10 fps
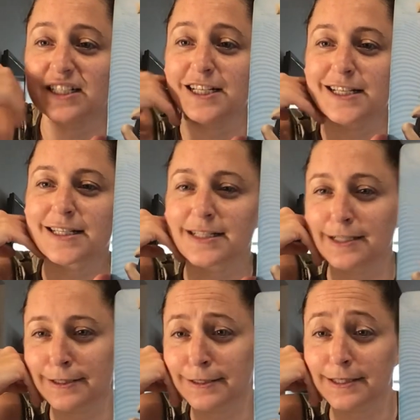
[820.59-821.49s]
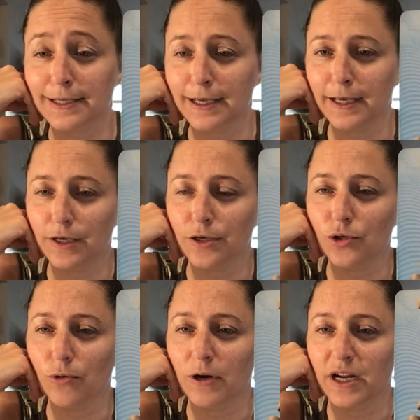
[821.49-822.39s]
distancing
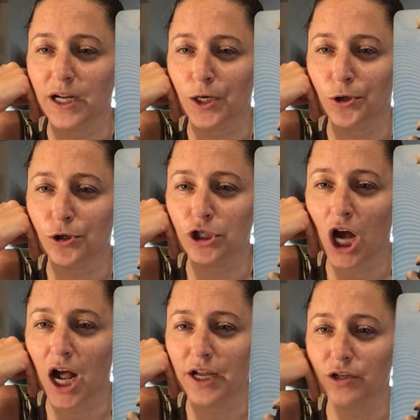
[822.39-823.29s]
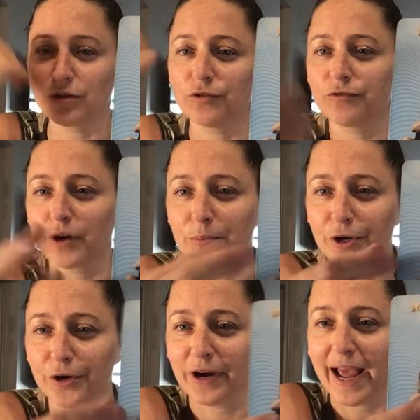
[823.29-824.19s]
your inner child from
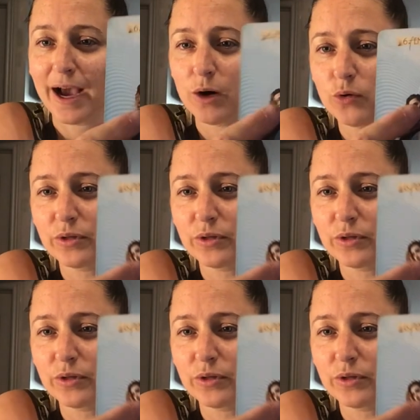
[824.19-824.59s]
your now.